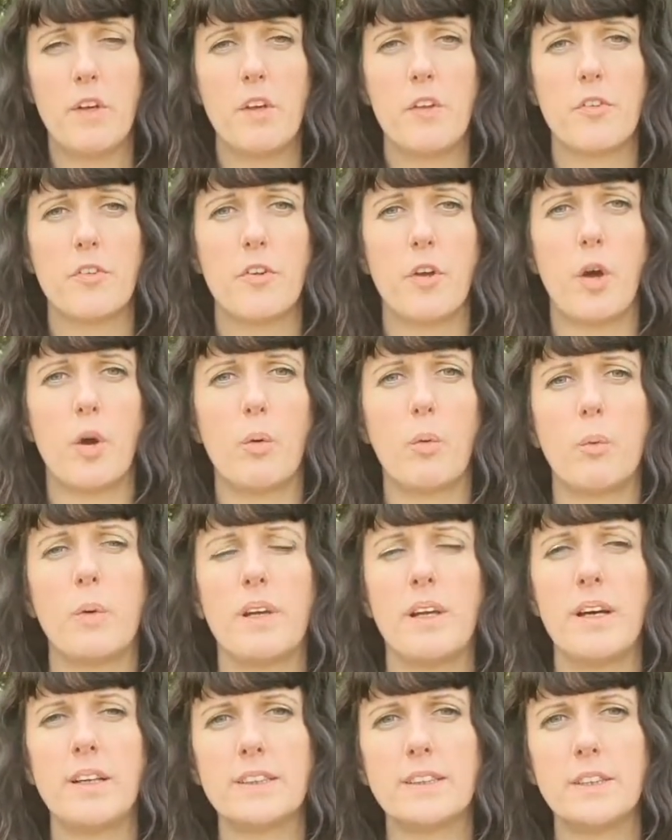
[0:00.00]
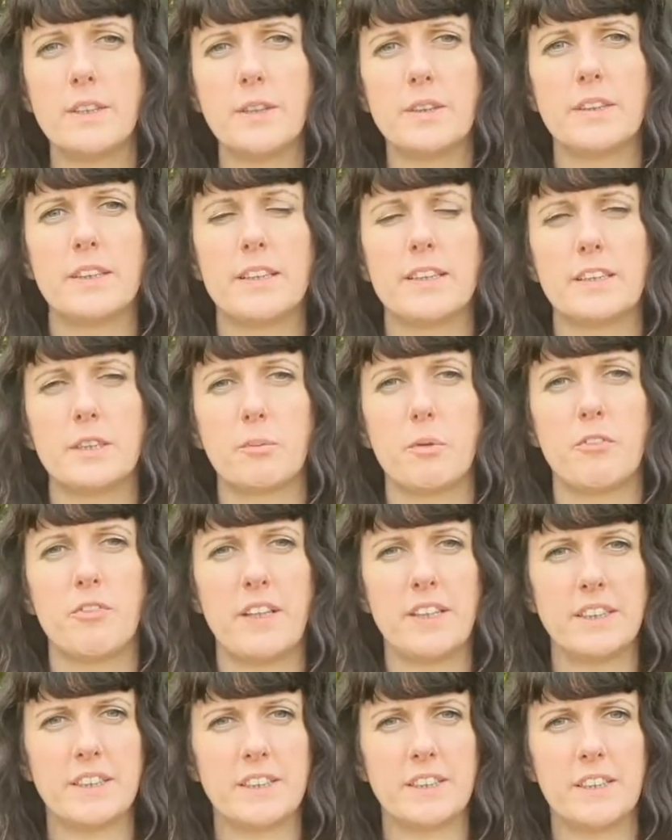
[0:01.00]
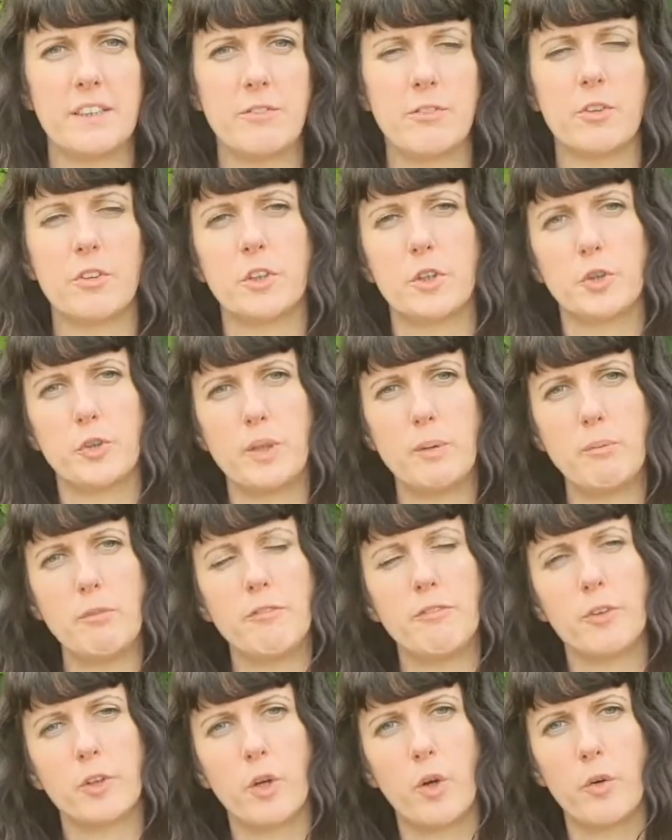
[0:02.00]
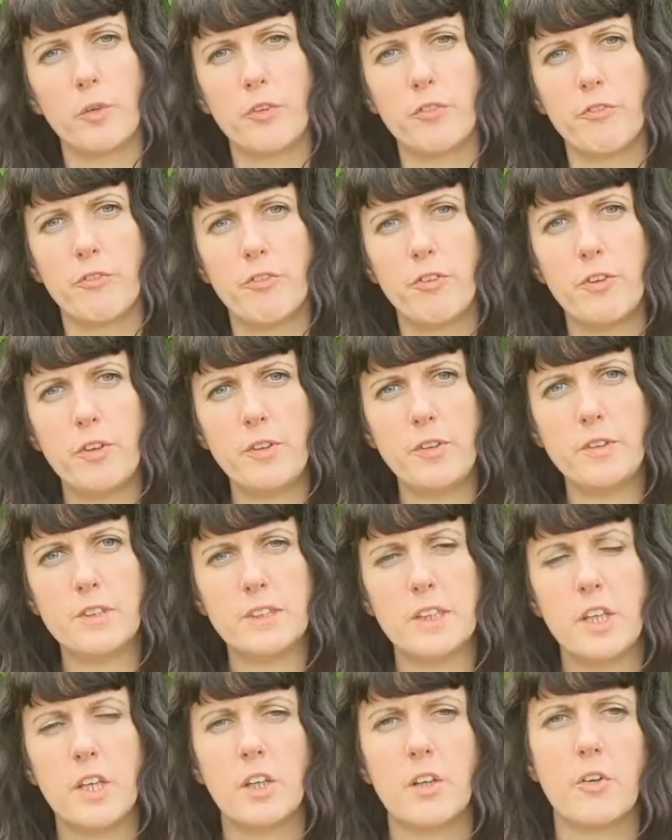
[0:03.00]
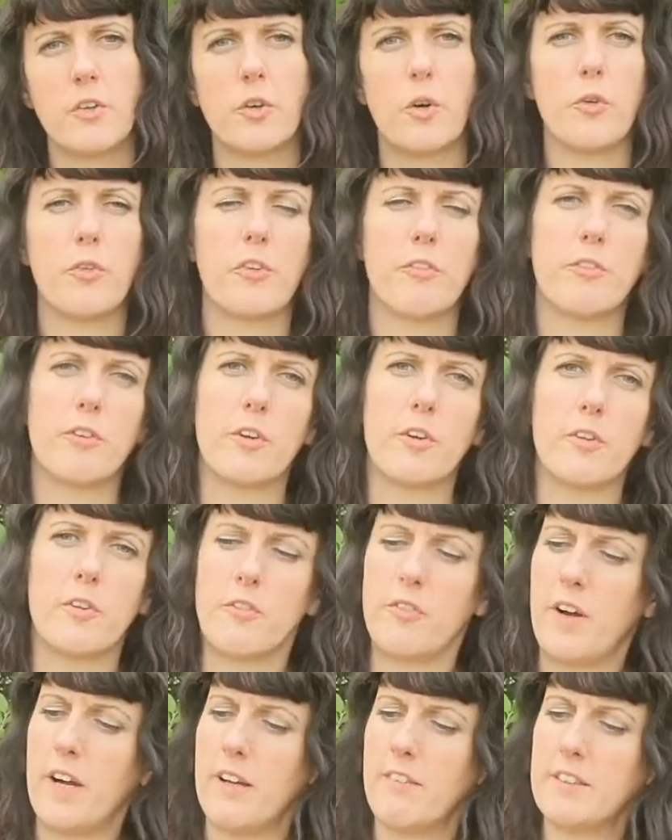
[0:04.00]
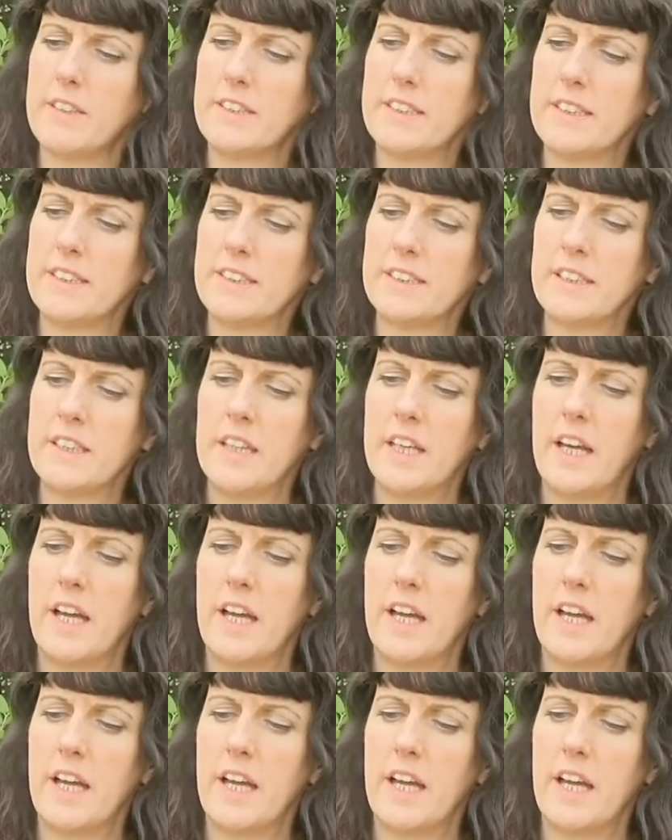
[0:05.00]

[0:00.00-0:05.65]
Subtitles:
So we like to use it as a preventative or a treatment for colds and flus, because colds and flus are viruses,